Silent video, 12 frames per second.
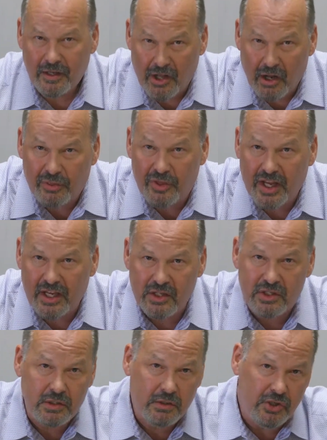The other thing
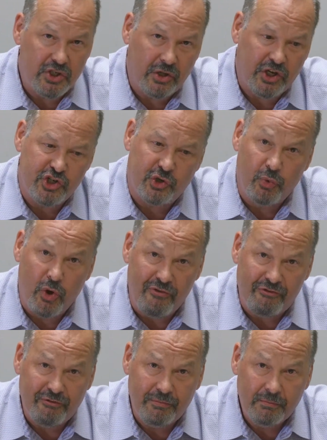is you should look at your
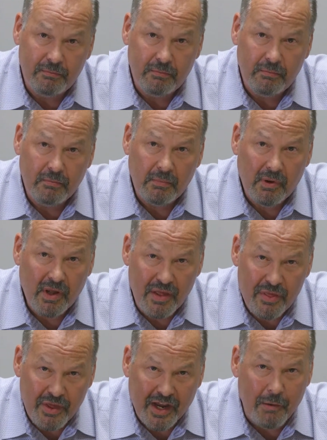roof.
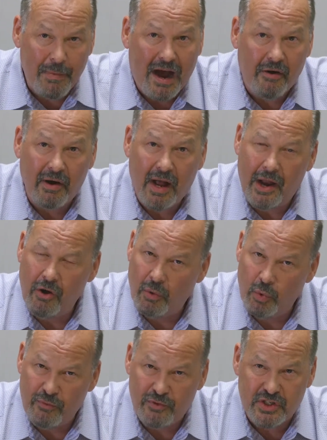And think about, I know
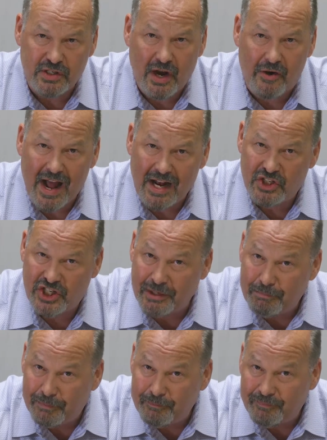roofs are not
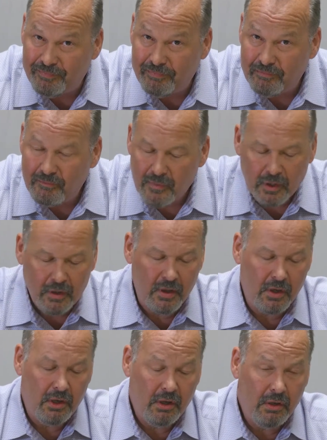cheap,
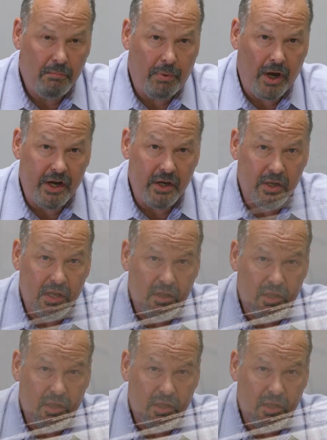but